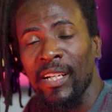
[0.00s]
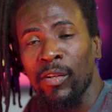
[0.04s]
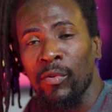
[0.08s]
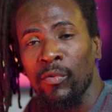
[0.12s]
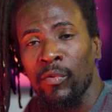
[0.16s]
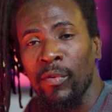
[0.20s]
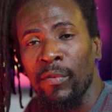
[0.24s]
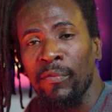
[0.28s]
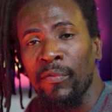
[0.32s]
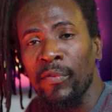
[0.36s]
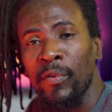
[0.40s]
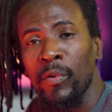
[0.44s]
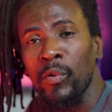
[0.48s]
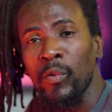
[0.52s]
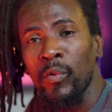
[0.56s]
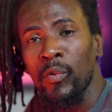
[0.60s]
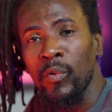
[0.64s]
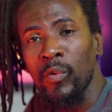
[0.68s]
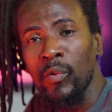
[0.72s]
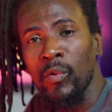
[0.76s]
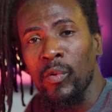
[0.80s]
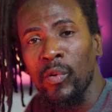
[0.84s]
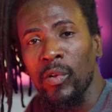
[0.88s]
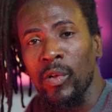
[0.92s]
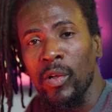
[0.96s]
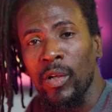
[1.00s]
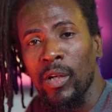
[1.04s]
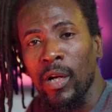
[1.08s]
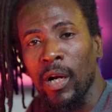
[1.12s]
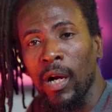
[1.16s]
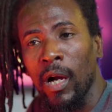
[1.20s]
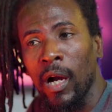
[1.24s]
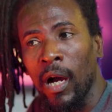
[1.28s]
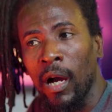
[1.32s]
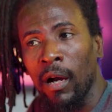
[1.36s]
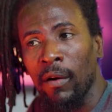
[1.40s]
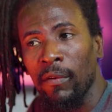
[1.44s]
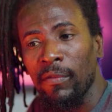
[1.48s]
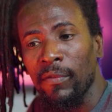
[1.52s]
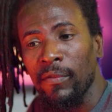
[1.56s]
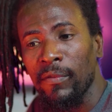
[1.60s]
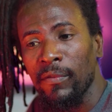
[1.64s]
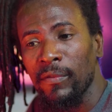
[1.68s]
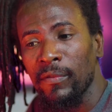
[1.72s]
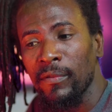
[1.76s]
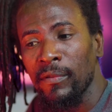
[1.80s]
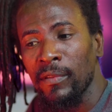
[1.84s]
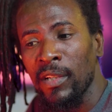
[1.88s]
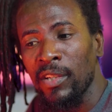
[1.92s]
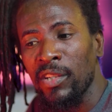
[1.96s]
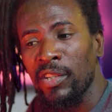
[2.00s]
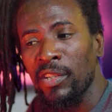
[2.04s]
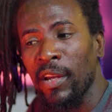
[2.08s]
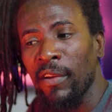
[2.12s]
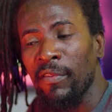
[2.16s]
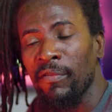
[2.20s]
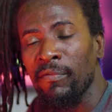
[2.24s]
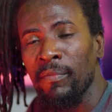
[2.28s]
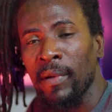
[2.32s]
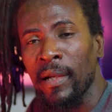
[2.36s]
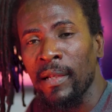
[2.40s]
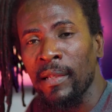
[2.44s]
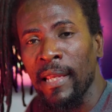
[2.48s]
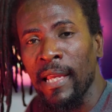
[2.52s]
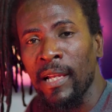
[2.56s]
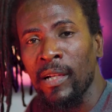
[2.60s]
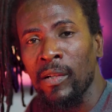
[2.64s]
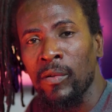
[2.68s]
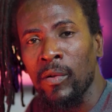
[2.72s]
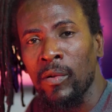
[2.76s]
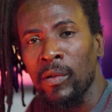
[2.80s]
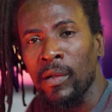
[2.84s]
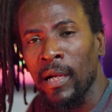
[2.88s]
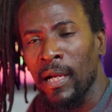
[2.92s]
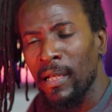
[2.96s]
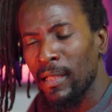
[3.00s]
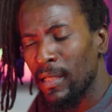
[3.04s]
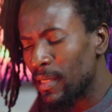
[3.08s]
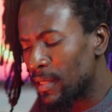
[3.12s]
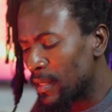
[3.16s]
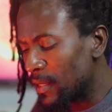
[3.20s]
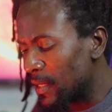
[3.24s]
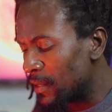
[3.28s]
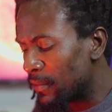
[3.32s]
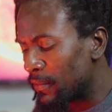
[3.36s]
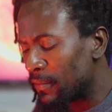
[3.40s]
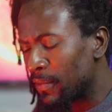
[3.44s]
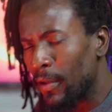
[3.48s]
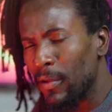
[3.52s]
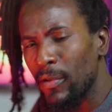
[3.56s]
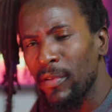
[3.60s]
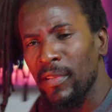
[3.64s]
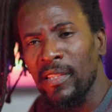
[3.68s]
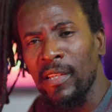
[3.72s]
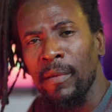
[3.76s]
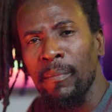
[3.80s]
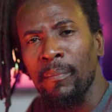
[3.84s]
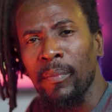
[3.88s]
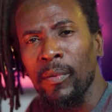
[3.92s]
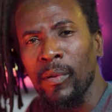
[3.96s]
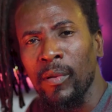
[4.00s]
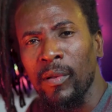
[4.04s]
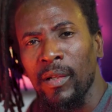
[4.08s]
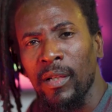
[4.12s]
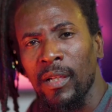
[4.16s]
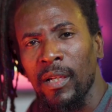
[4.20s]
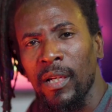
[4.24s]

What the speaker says: review of the Chefman egg cooker. As I see, it's very simple.